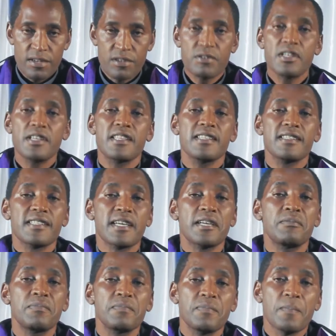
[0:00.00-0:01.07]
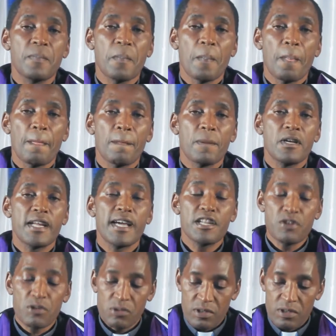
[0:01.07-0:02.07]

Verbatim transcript: During this time, Daniel